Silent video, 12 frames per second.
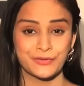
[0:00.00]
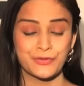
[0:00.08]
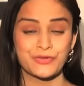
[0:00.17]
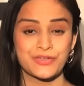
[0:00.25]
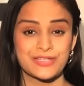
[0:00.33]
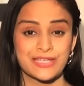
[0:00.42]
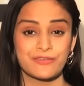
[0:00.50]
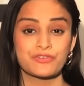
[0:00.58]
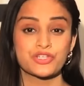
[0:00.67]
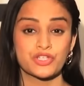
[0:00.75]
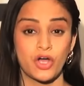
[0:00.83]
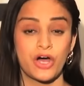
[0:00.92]
who received
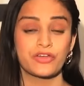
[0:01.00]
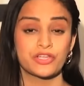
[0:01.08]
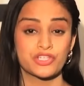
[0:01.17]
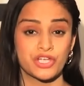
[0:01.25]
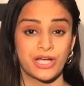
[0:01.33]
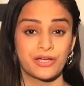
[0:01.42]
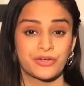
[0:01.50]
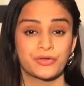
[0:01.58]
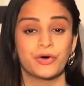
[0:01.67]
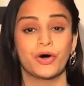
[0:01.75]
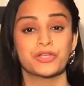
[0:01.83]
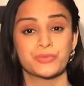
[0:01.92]
Shaurya Chakra on